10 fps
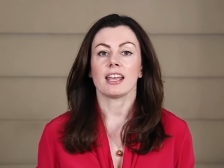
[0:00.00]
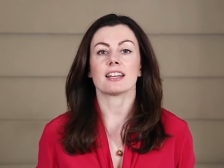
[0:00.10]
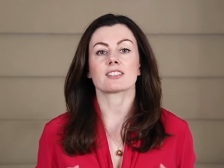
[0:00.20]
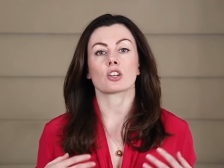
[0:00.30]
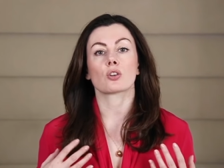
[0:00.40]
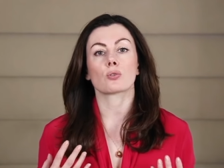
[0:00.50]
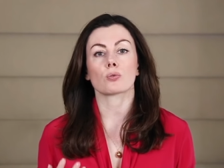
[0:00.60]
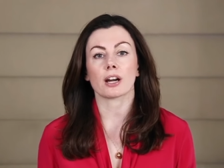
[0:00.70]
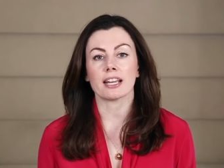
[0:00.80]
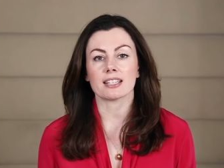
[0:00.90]
It's a
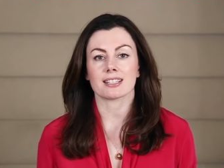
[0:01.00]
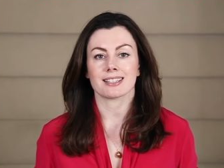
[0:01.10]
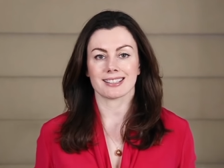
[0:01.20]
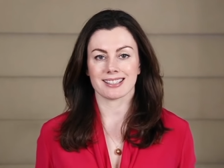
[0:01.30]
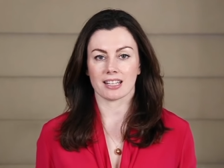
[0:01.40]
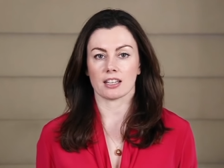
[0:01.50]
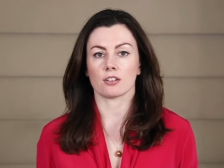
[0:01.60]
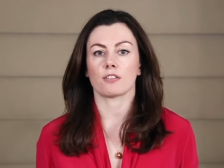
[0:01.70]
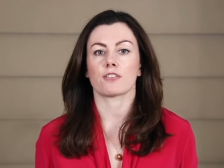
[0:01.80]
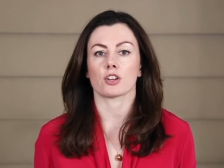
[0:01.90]
great
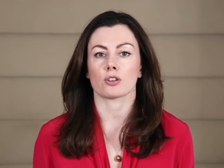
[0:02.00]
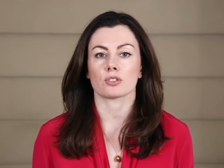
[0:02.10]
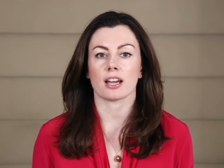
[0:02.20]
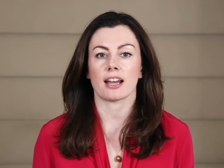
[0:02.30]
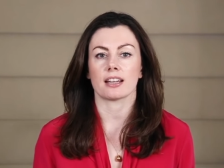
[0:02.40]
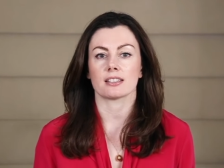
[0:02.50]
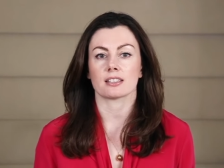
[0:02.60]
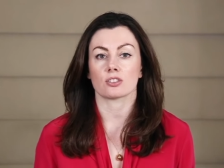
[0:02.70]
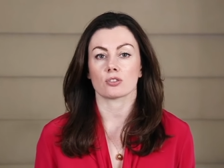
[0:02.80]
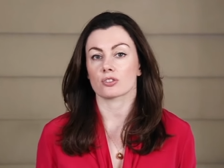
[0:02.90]
skin food,
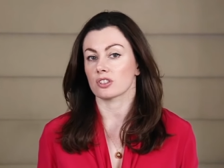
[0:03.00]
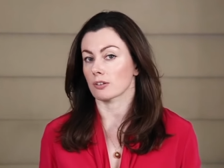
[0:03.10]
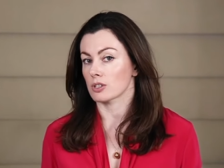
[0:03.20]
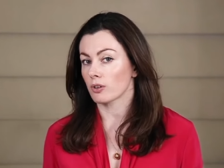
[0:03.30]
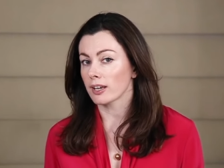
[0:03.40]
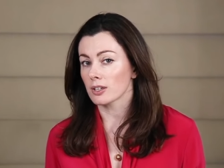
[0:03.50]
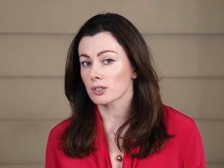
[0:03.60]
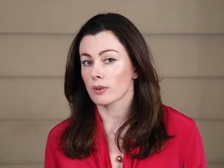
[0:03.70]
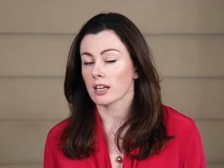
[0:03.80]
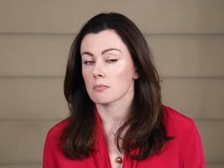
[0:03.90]
and Dr. Zoe
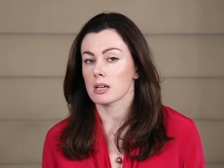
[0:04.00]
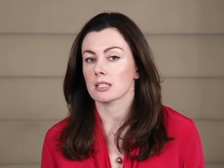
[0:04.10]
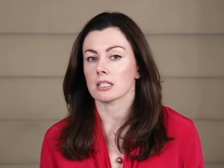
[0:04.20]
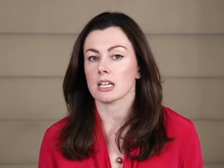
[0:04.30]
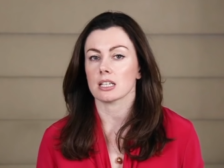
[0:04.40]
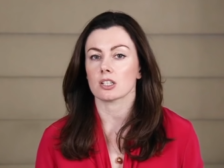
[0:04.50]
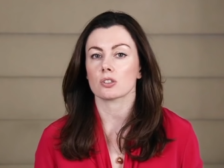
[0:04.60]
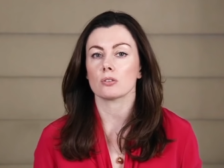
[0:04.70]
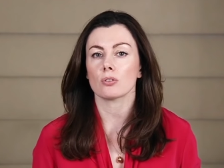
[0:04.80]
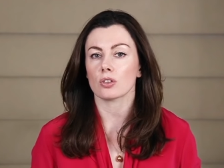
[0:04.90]
Draelos recommended eating
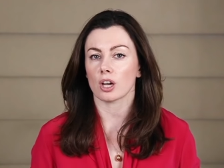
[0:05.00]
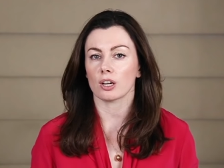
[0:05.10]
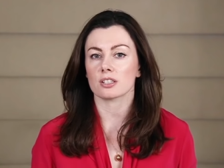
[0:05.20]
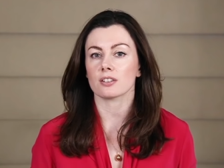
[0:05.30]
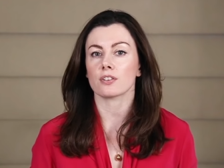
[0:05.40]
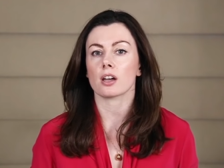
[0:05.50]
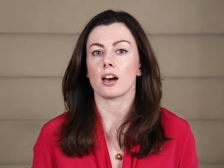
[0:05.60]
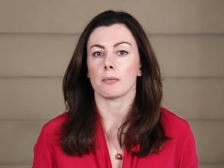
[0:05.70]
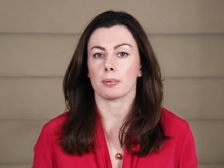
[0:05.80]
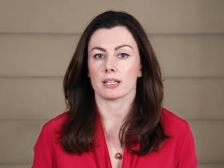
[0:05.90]
2/3 of a
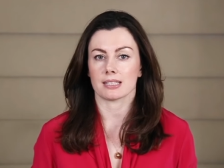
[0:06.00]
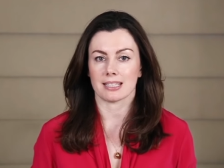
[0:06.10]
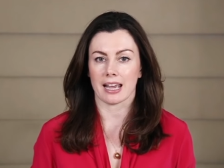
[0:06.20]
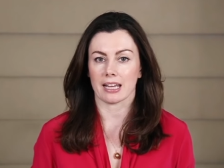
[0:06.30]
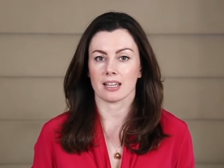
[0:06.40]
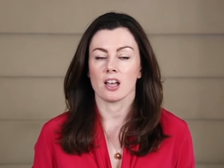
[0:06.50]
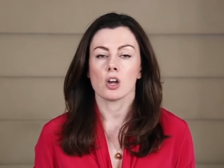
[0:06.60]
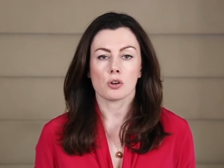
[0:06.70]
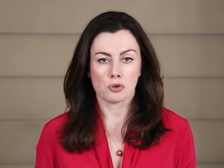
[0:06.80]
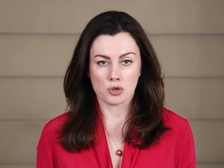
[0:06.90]
cup a day,
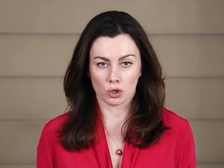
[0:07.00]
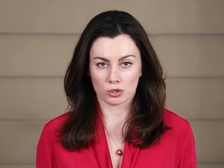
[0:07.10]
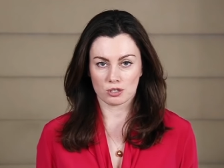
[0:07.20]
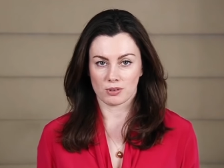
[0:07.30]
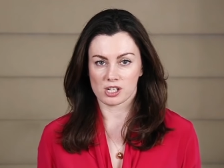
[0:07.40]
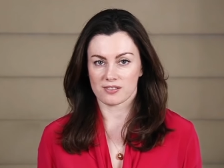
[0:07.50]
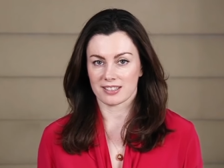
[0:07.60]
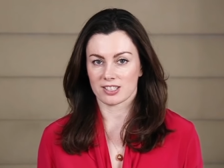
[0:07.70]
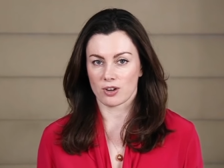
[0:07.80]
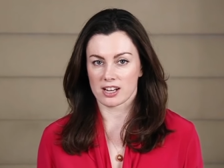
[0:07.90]
not too much of
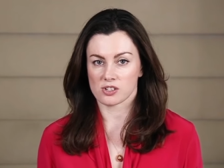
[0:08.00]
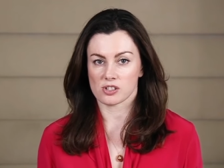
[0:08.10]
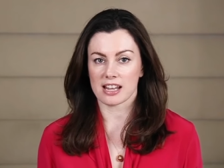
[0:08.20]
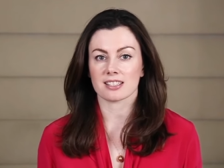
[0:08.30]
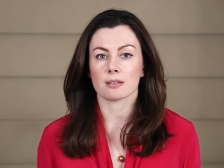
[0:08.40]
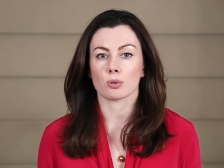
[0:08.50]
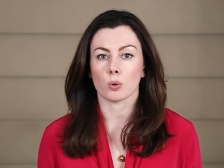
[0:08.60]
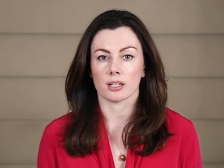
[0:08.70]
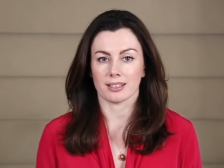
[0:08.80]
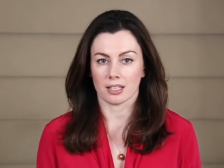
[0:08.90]
a stretch. So that's number
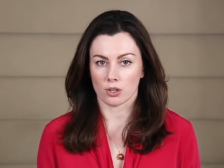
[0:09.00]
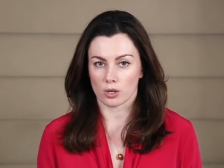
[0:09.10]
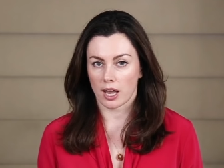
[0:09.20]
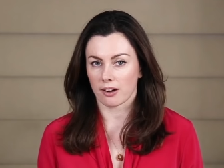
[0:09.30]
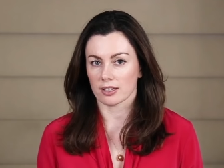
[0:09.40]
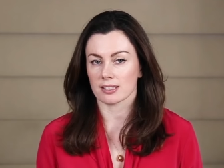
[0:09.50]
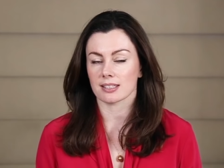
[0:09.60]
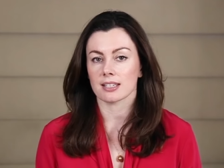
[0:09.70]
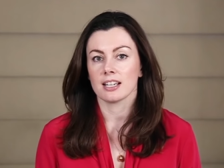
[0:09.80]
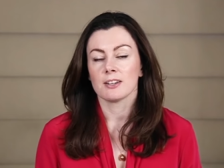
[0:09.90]
one, eat your
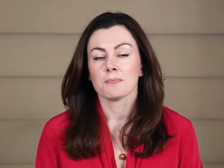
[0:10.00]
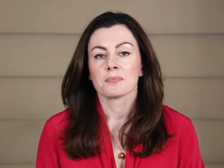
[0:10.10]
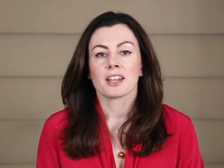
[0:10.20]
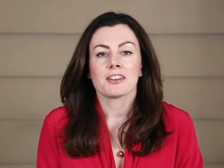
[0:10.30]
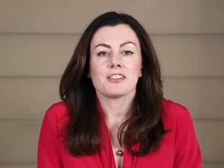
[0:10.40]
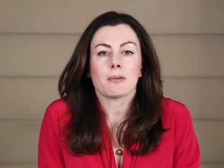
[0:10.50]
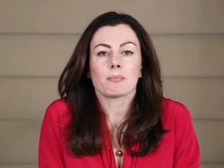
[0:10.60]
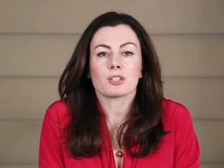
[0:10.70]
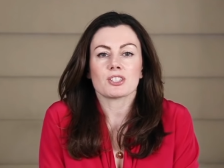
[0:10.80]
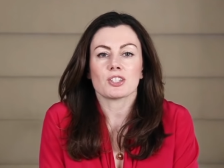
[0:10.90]
carrots.
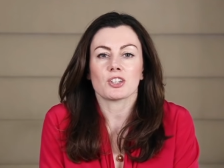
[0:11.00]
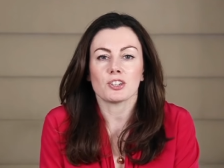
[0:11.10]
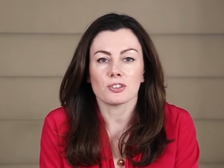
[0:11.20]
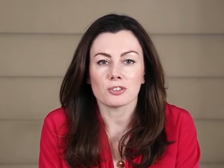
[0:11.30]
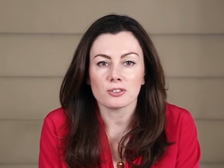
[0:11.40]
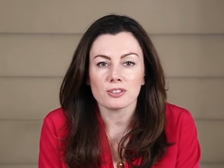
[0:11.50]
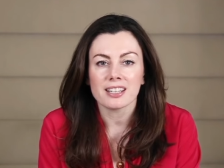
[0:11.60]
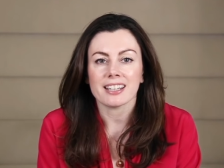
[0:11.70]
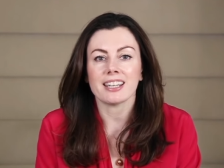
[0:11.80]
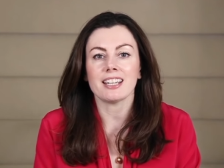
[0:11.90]
Number
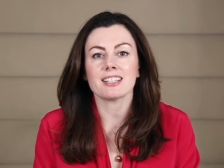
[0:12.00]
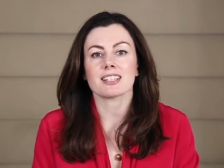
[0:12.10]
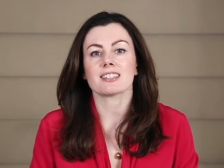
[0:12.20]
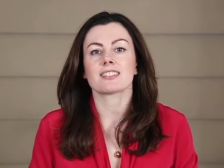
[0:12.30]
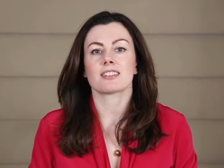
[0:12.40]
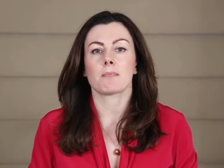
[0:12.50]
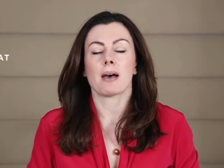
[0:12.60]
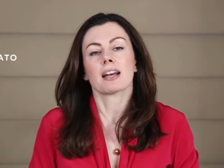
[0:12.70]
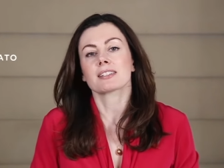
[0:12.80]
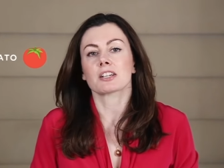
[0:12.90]
two, eat a
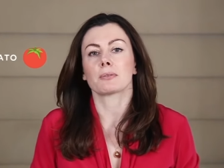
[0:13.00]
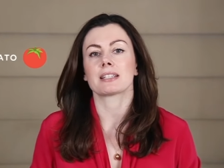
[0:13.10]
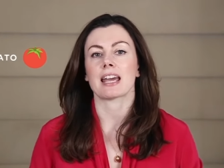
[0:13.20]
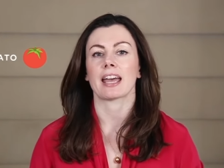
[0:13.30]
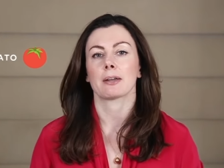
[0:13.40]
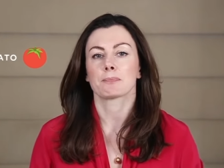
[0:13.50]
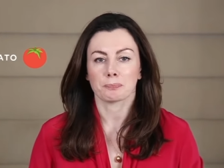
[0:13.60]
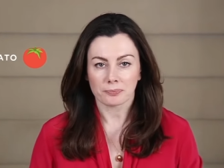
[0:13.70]
tomato a day.